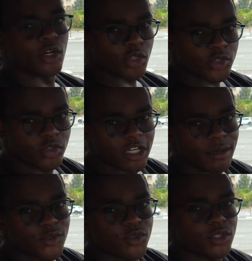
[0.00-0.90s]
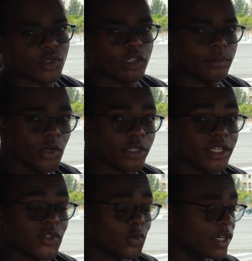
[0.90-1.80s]
It also comes with a remote
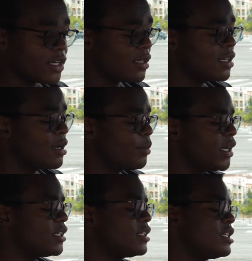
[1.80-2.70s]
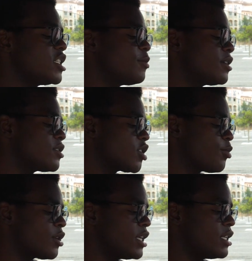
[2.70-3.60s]
as well, but these buttons
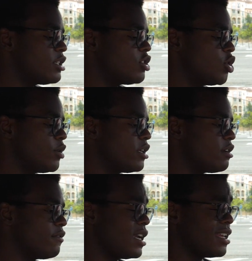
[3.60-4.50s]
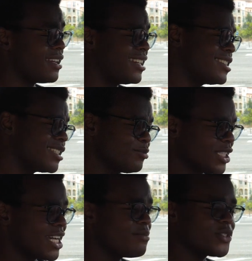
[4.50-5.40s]
are pretty intuitive, and I
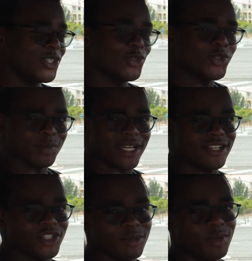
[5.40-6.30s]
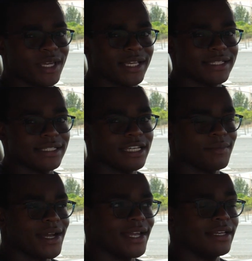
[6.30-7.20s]
sometimes use my GPS in
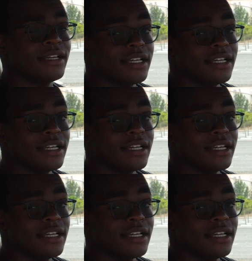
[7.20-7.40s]
mine.